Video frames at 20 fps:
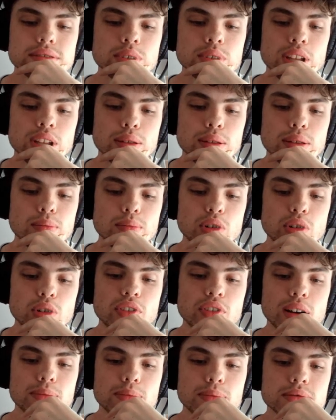With move
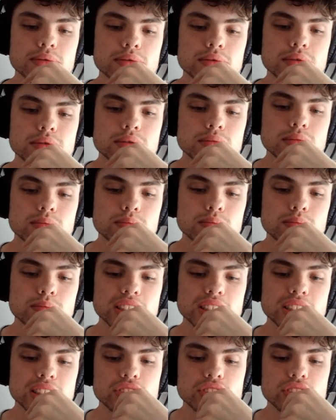up,
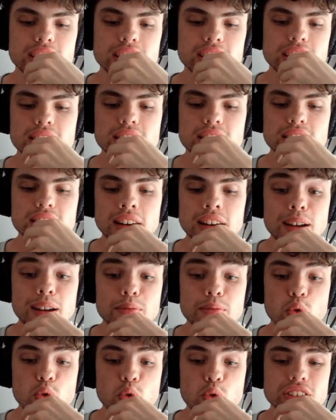Blitzkrieg.
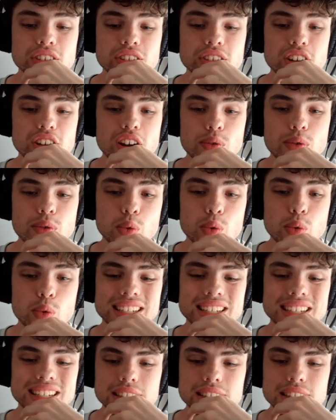I'm 1 credit off winning.